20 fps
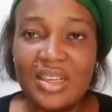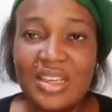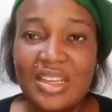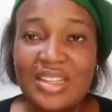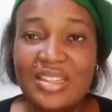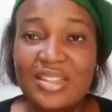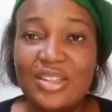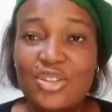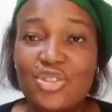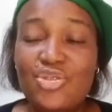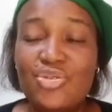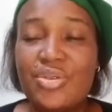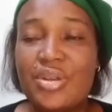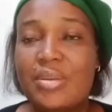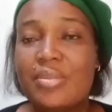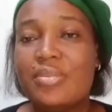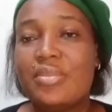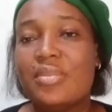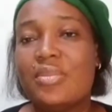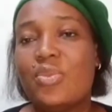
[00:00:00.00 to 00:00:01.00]
in the
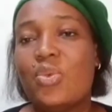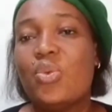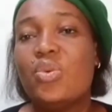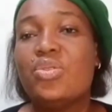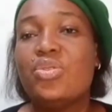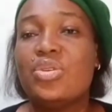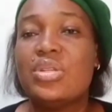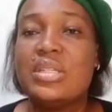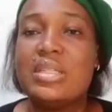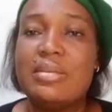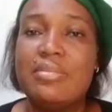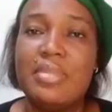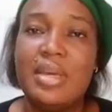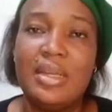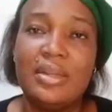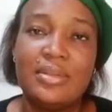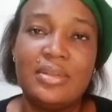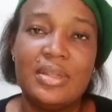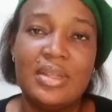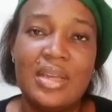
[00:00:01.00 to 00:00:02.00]
dream, what does it
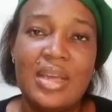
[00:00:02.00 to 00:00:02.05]
mean?